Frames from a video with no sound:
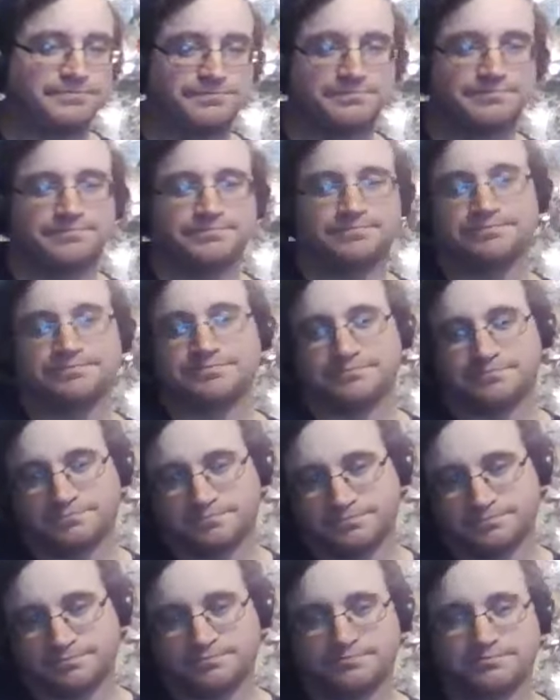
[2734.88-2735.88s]

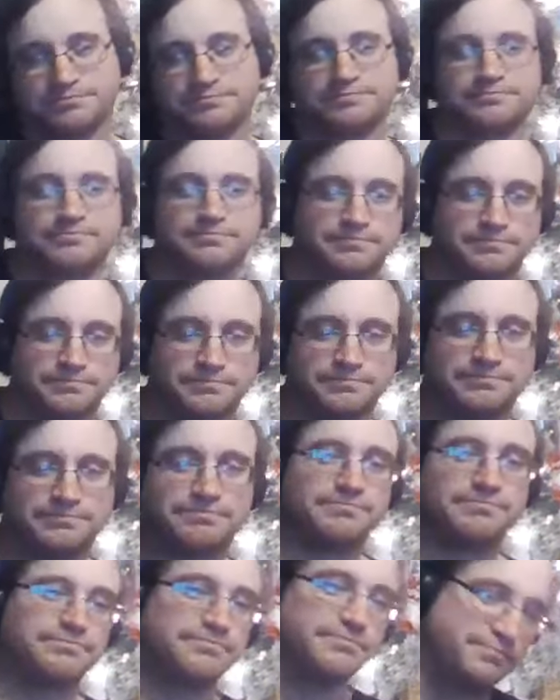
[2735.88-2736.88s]

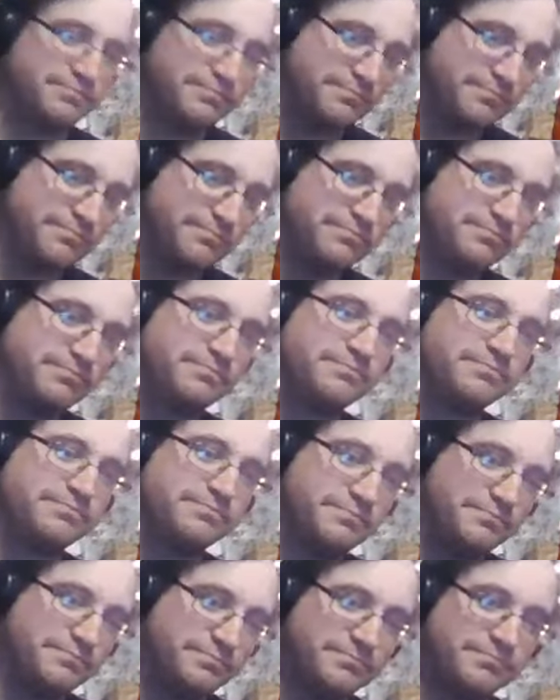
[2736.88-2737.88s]

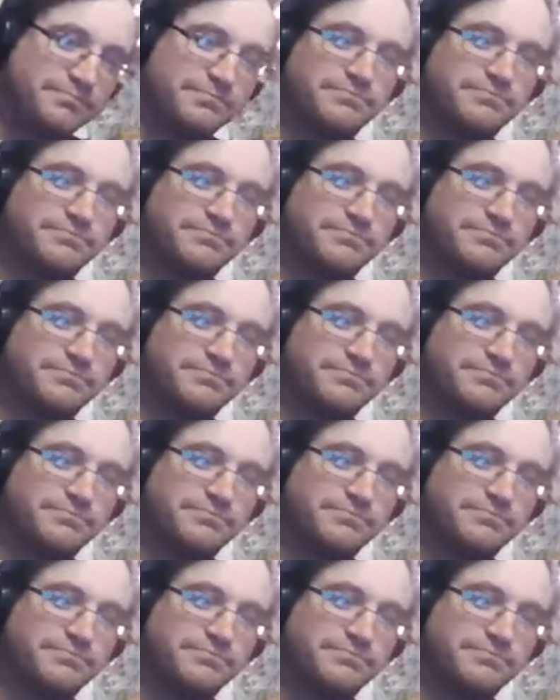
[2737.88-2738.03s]
[no speech]